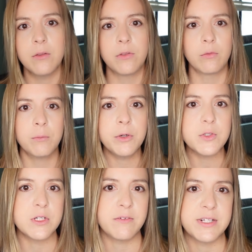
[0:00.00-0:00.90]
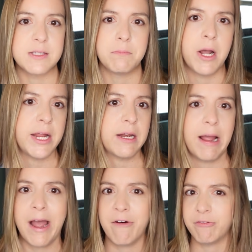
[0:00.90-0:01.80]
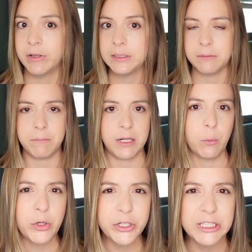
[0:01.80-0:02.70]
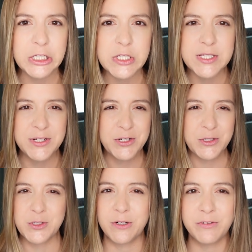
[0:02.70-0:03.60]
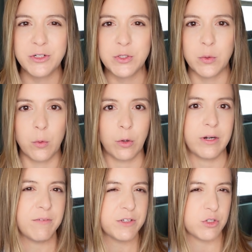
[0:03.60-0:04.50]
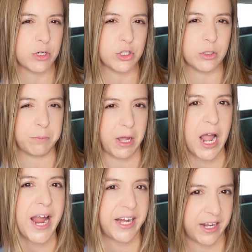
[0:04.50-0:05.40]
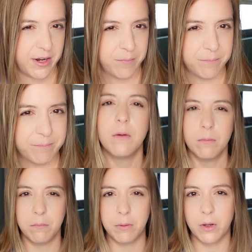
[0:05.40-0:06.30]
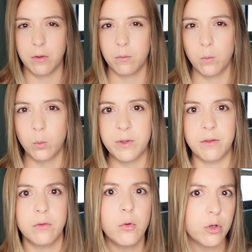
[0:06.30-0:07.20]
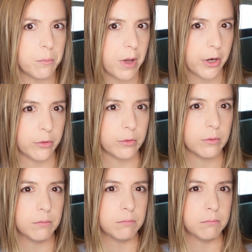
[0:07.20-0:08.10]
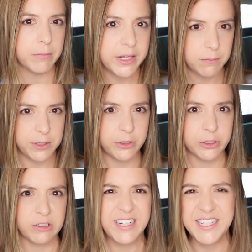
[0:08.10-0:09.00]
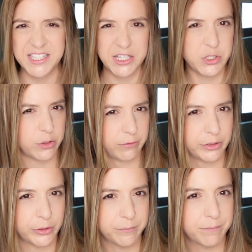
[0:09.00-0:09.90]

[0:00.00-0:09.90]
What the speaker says: The remote service might have many workers, servers, or infrastructure behind it. But with a local model, my computer is the server.